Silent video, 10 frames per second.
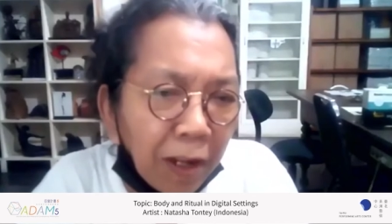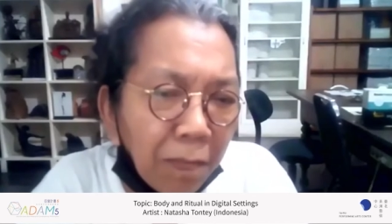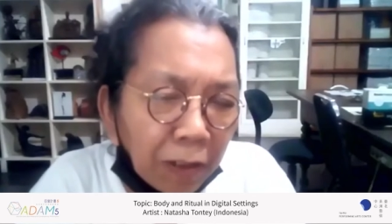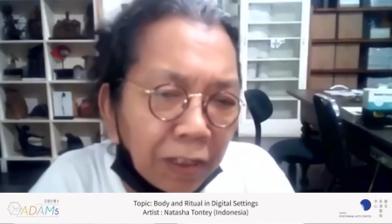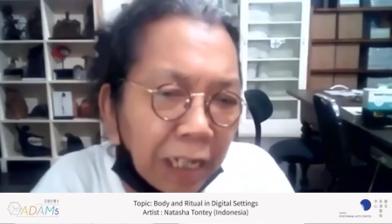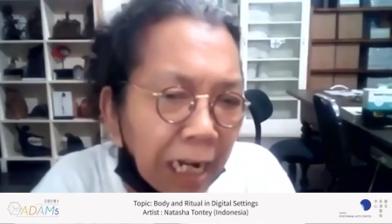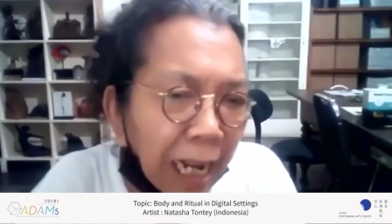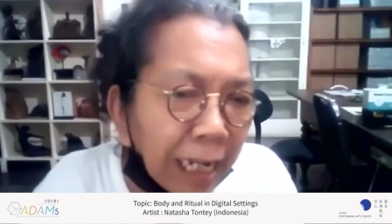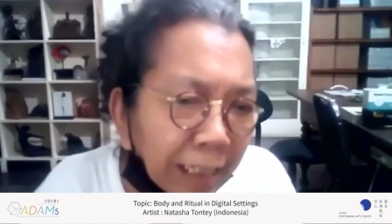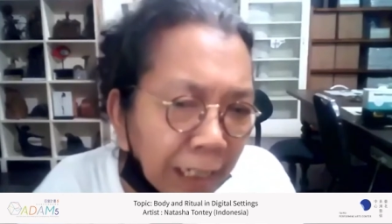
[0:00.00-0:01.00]
much
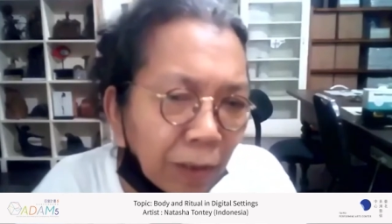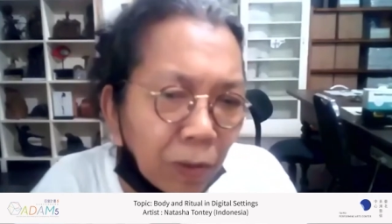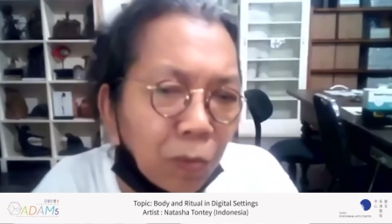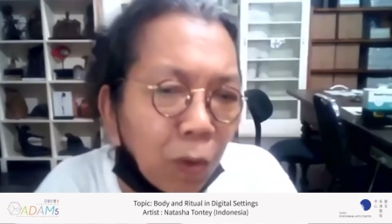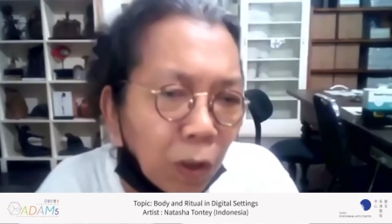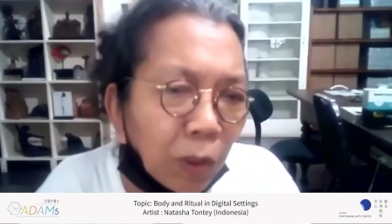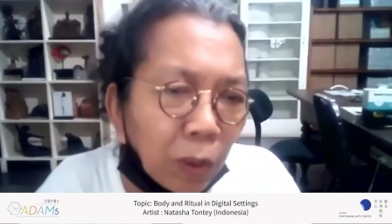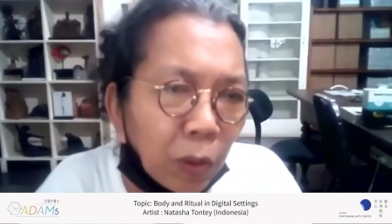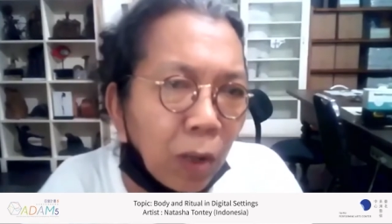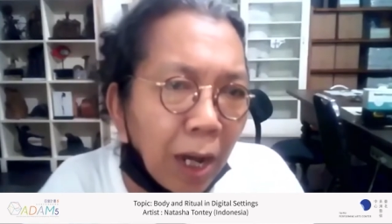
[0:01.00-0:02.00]
related to what
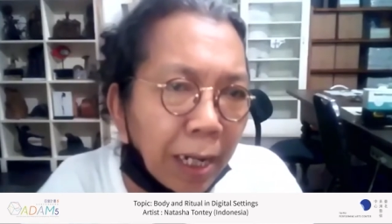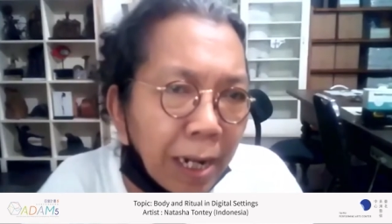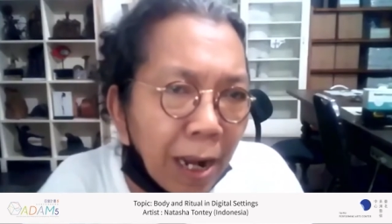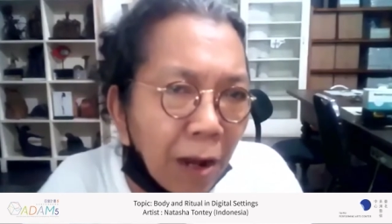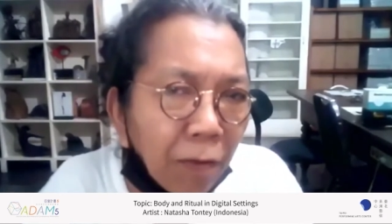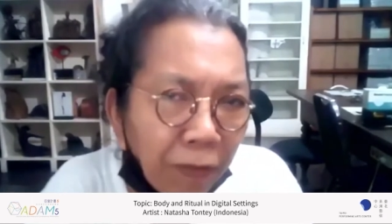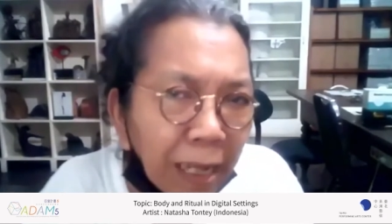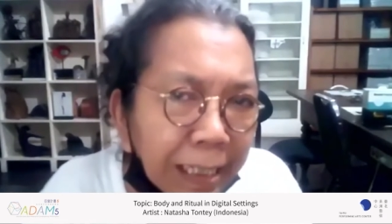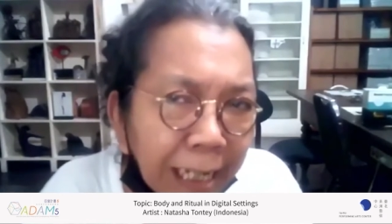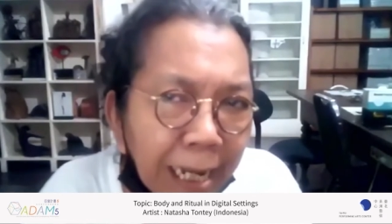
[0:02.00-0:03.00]
you are now
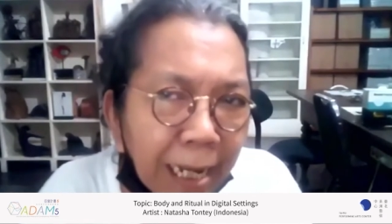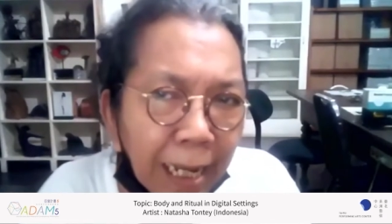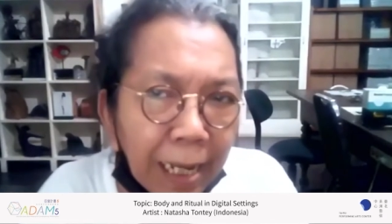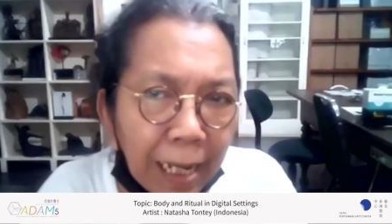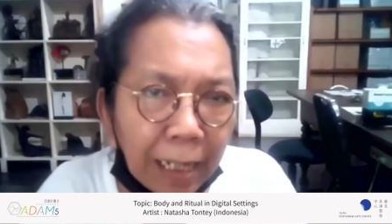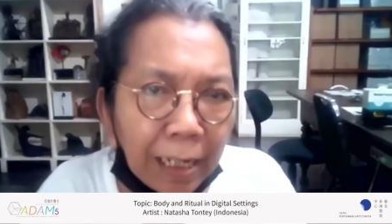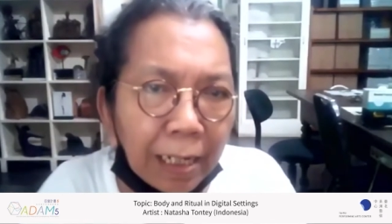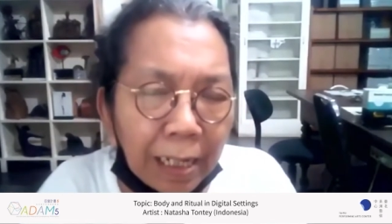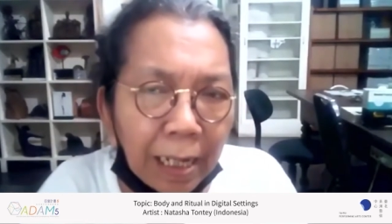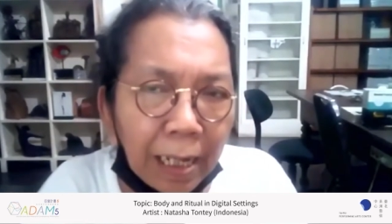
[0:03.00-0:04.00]
facing
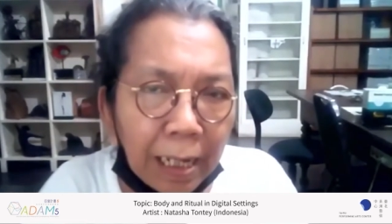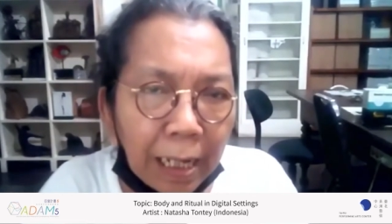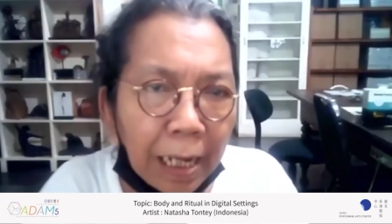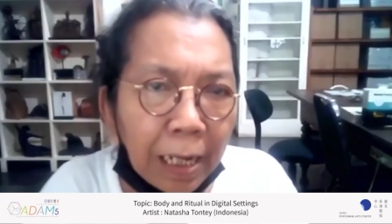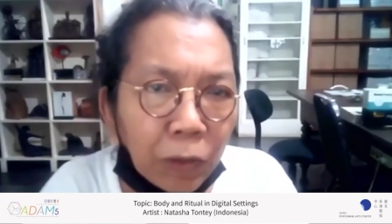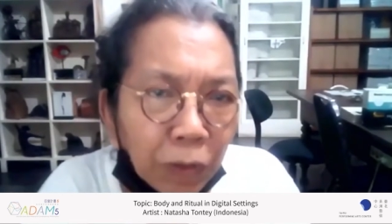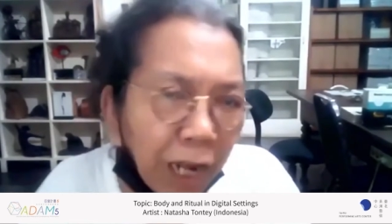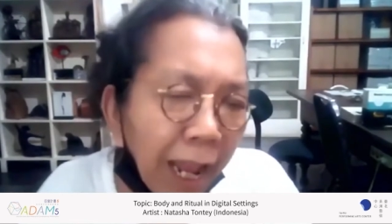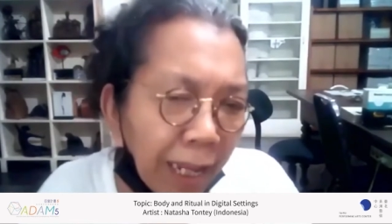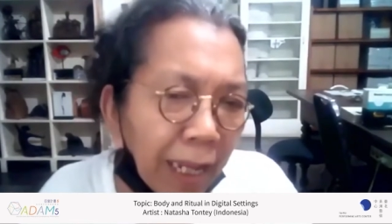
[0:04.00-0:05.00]
today.